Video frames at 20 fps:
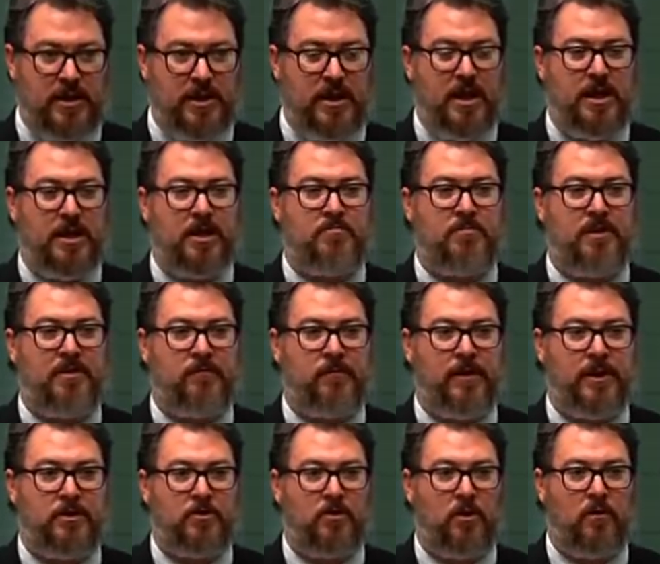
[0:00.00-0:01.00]
It can be
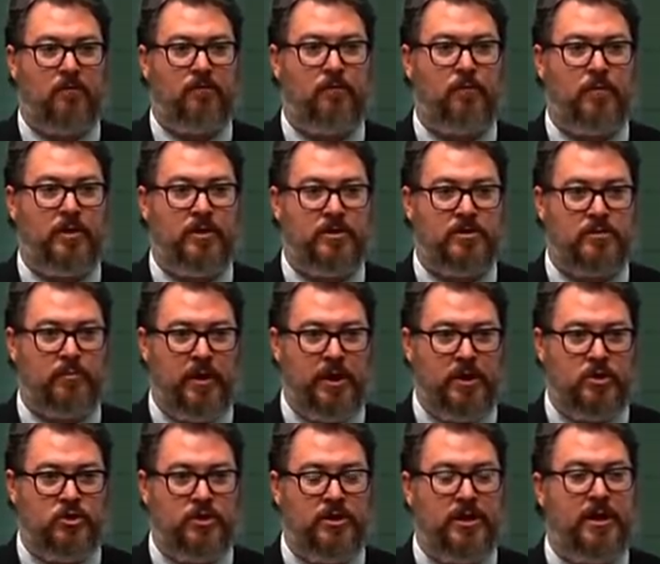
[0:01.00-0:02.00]
flicked off with a
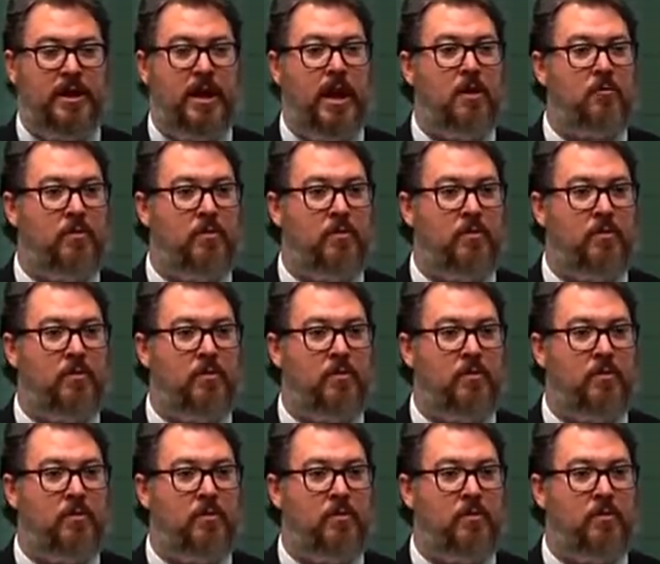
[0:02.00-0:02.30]
switch and then no